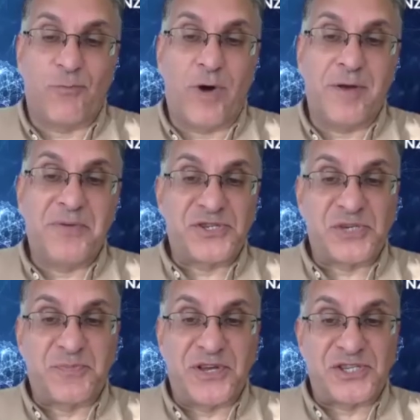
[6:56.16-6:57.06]
one
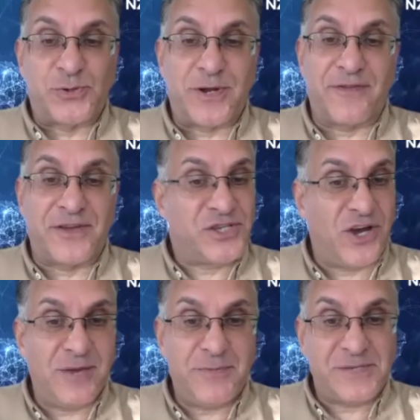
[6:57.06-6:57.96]
business person to another,
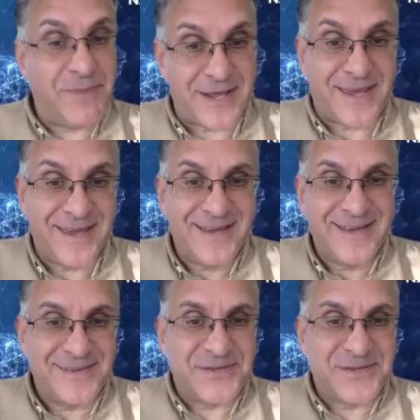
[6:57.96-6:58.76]
time is money. So